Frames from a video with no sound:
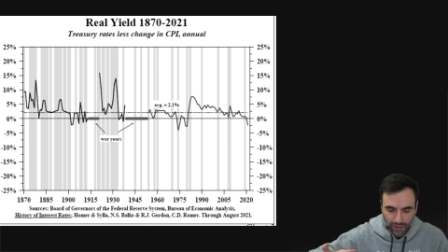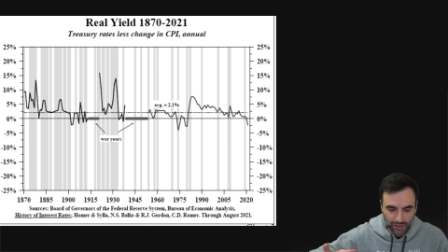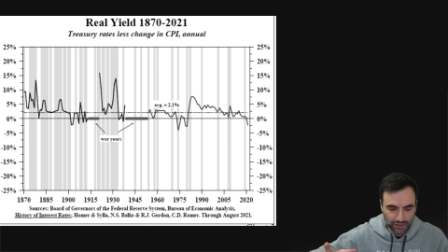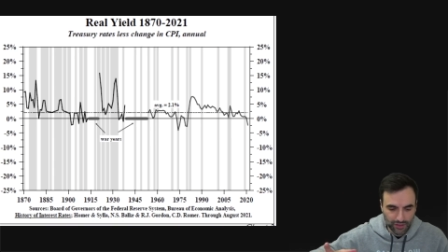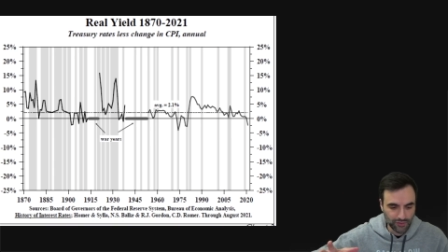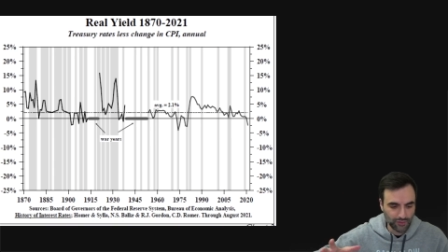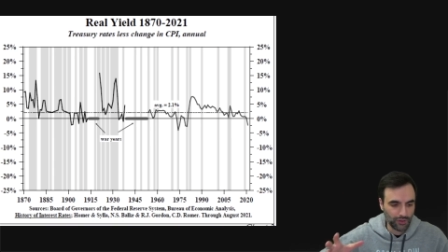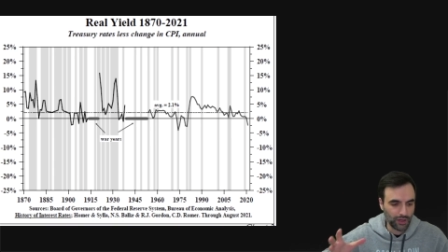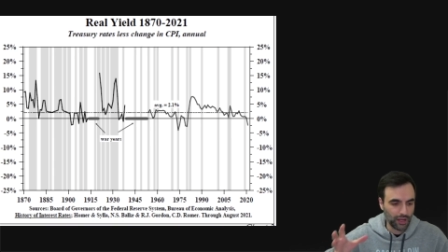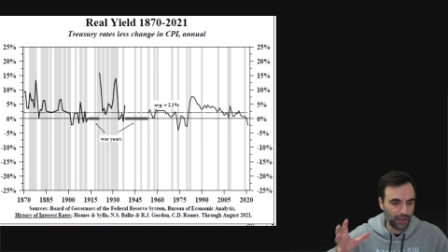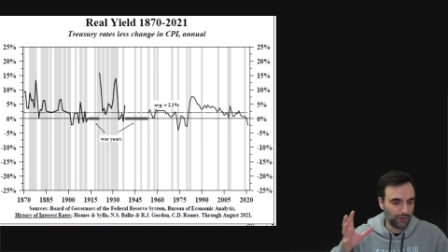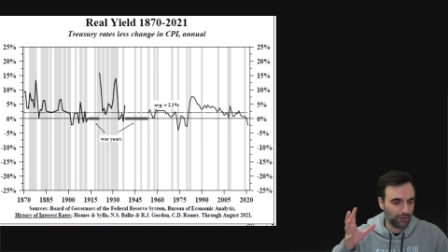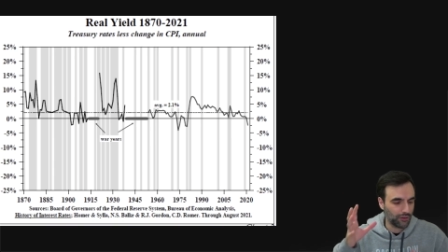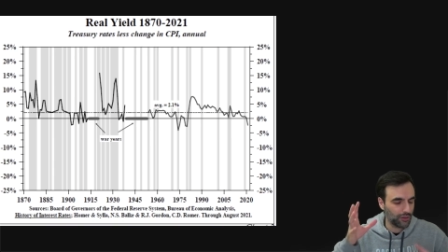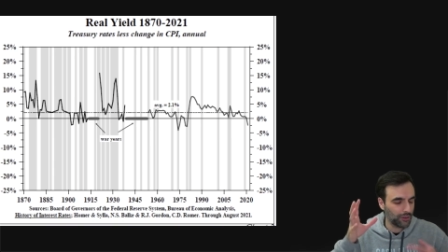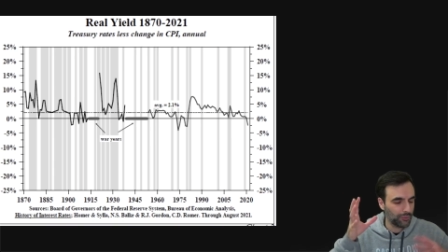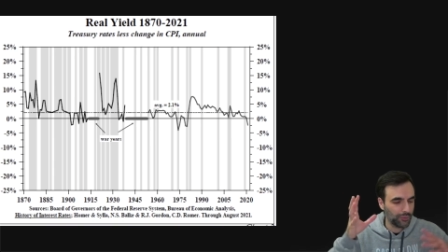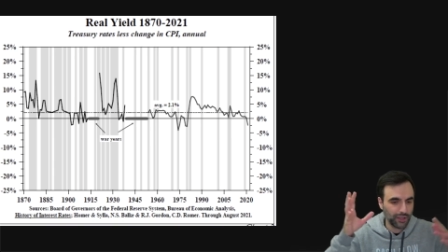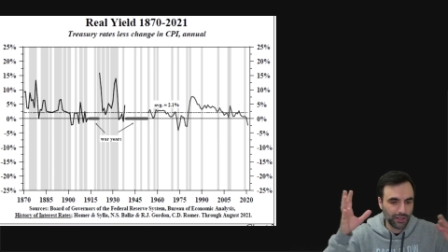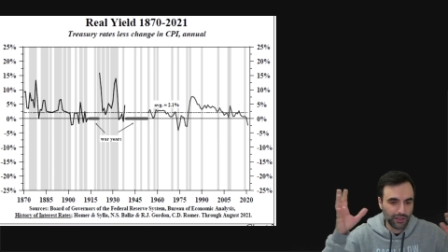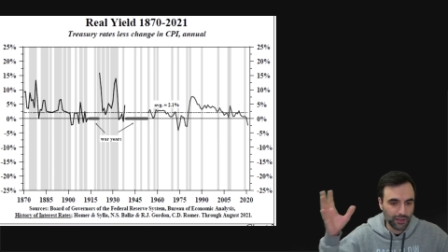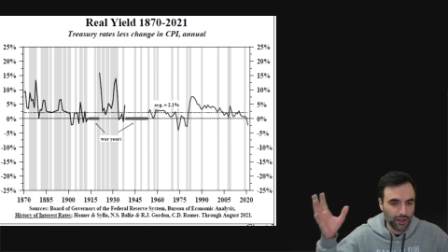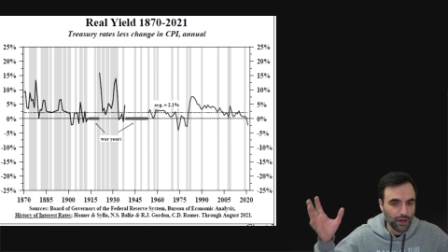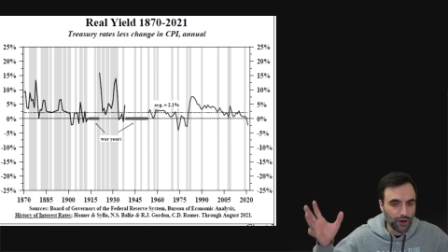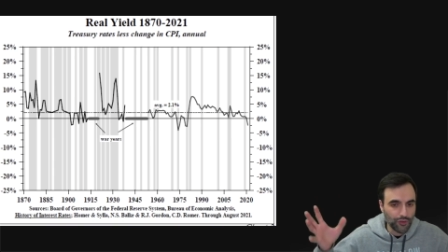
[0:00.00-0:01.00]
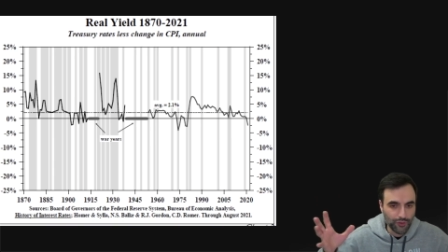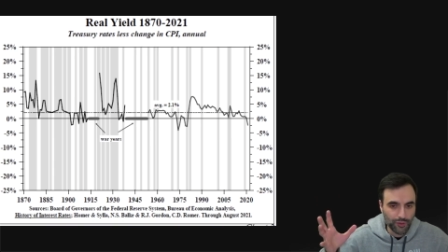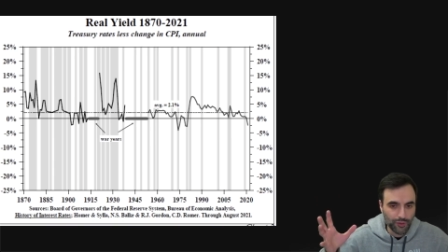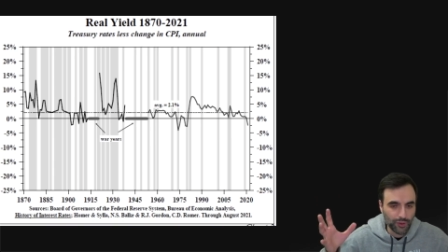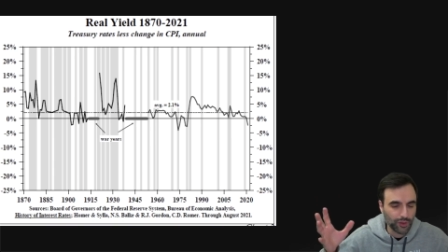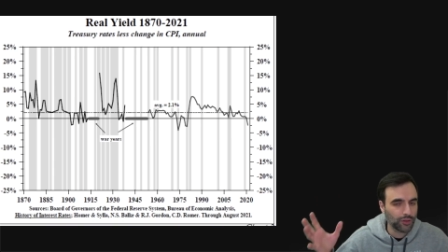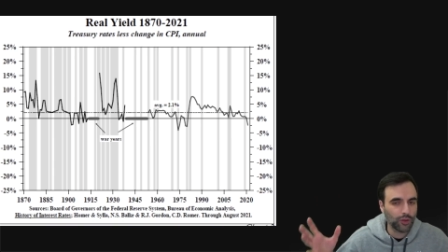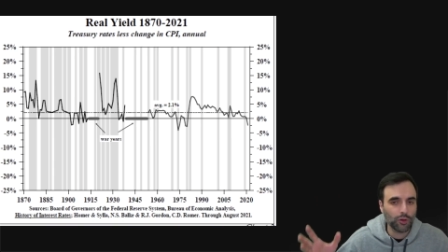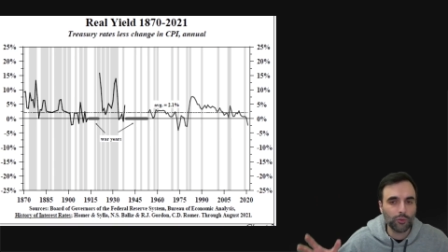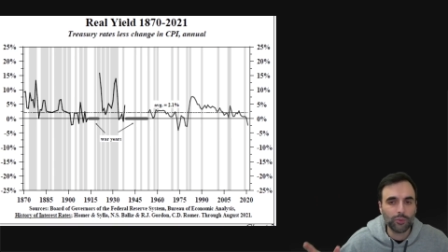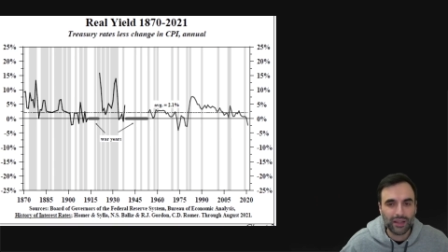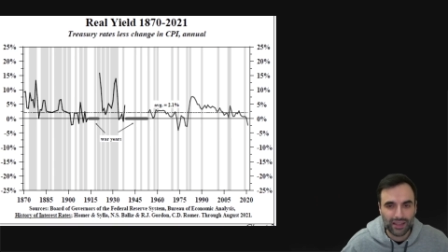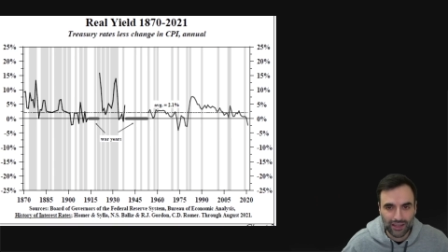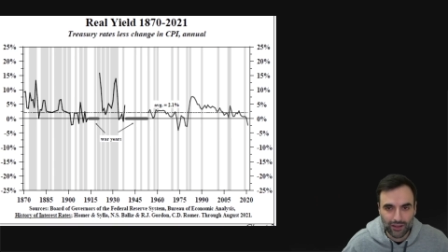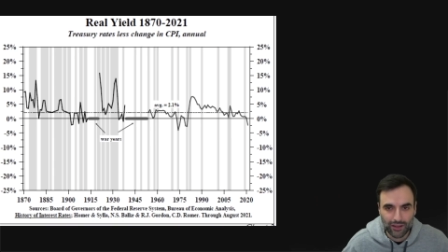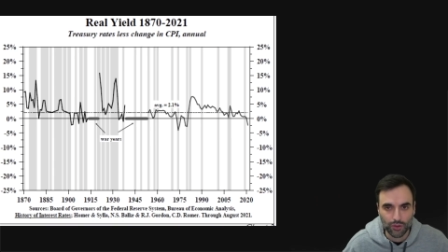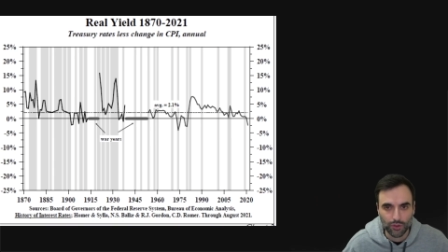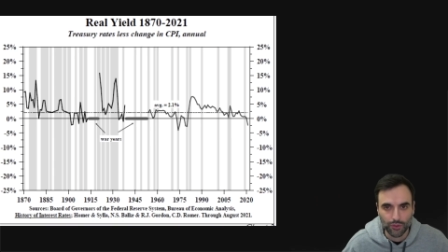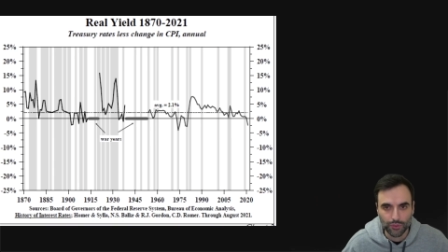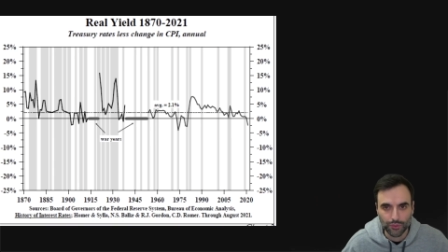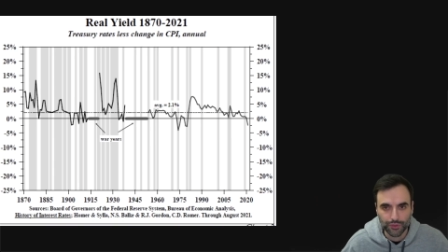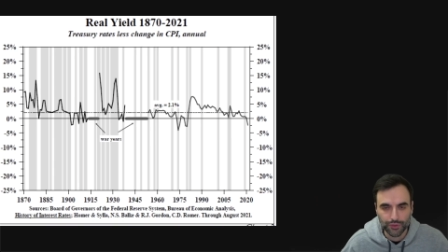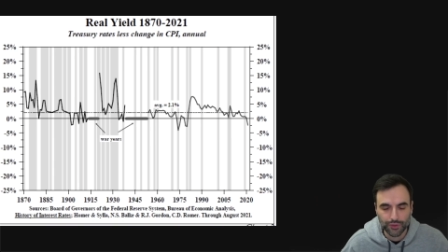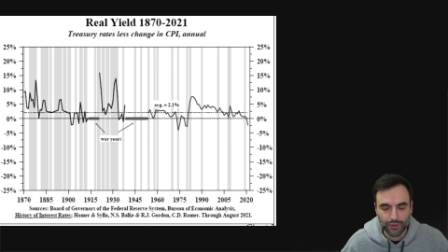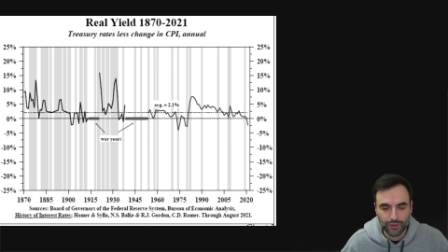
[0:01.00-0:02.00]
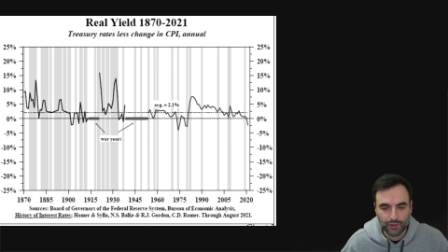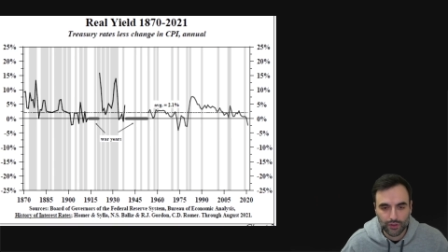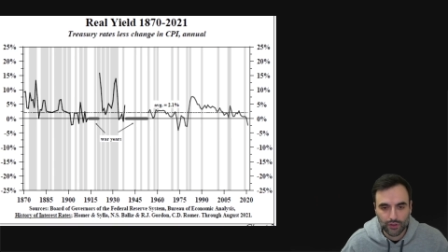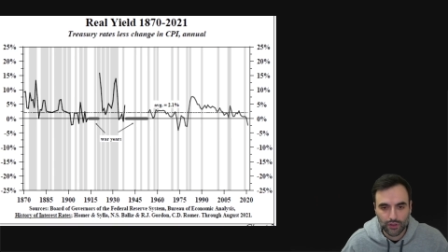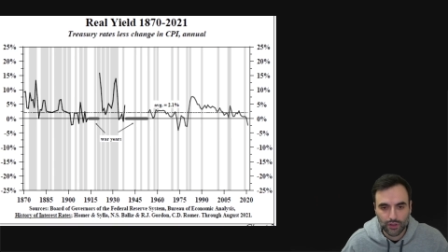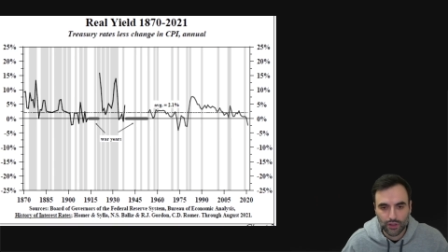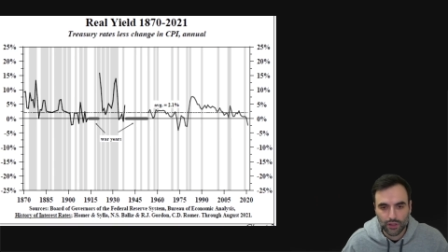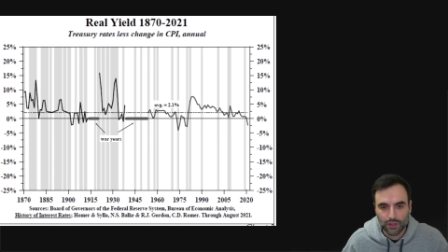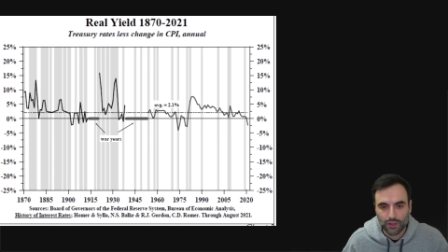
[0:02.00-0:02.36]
months from now, it could be a year from nobody knows.